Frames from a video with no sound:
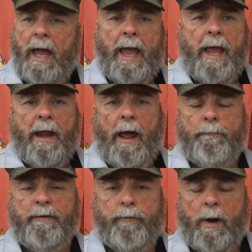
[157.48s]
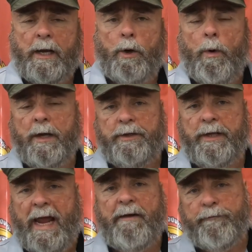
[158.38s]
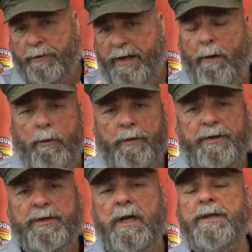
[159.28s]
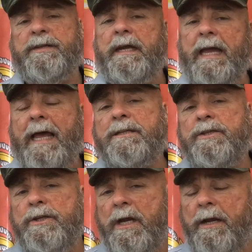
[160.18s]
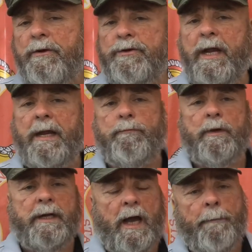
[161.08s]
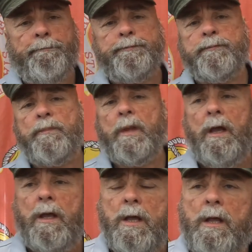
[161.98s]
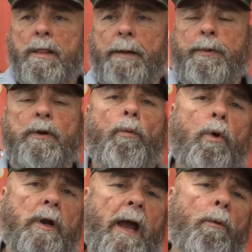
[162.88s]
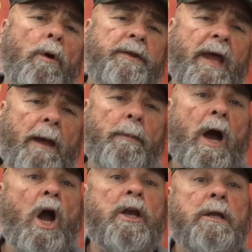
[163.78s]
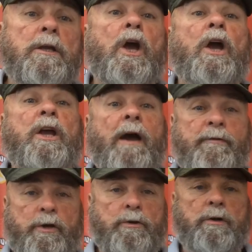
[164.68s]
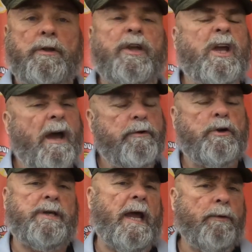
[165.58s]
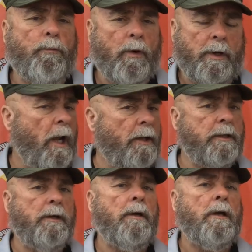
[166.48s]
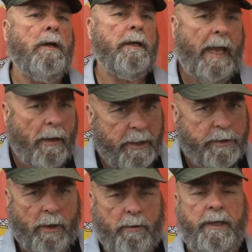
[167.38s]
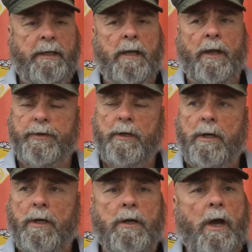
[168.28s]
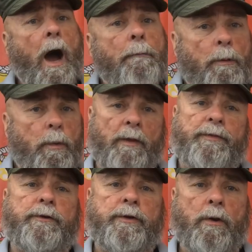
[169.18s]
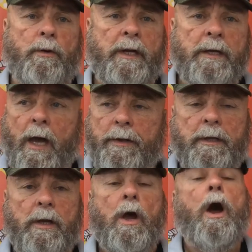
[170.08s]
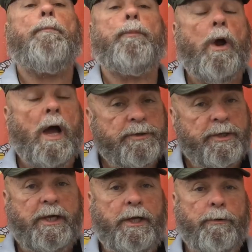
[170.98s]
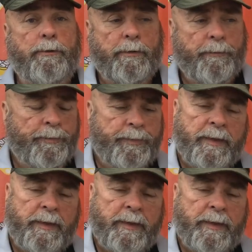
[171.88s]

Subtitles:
And before I go on to the Hatfields, I will discuss that. Guys, you got to understand, when they put a warrant out one time, the governor signed a warrant, not the county attorney, not the Commonwealth attorney, not a prosecutor.